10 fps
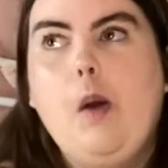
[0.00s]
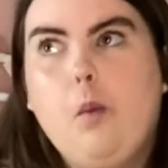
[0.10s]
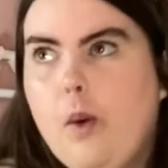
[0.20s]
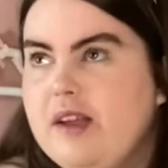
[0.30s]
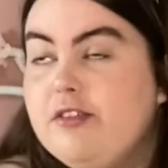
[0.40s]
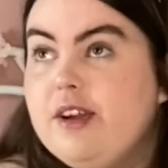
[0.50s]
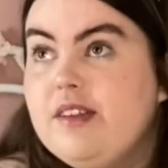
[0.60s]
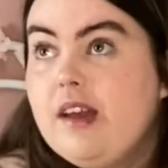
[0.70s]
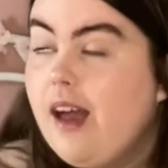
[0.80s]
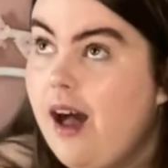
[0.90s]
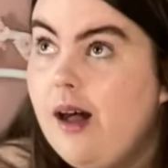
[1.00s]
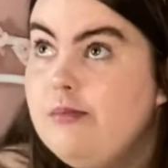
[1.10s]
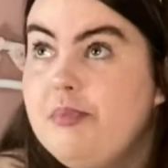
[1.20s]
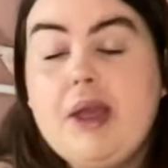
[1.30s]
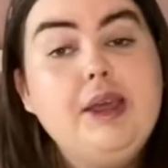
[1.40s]
wait for it to
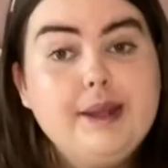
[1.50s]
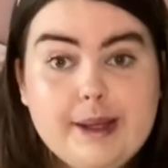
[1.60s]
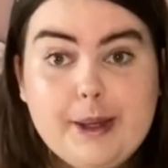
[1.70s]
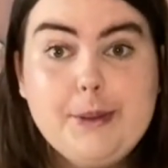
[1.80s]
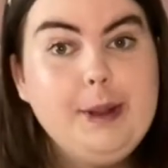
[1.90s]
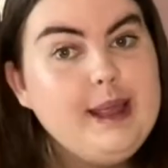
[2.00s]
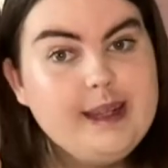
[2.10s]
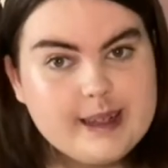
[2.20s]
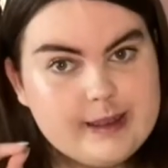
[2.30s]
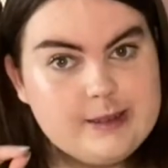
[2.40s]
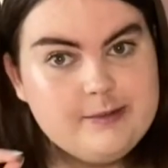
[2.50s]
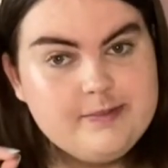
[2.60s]
come, you know.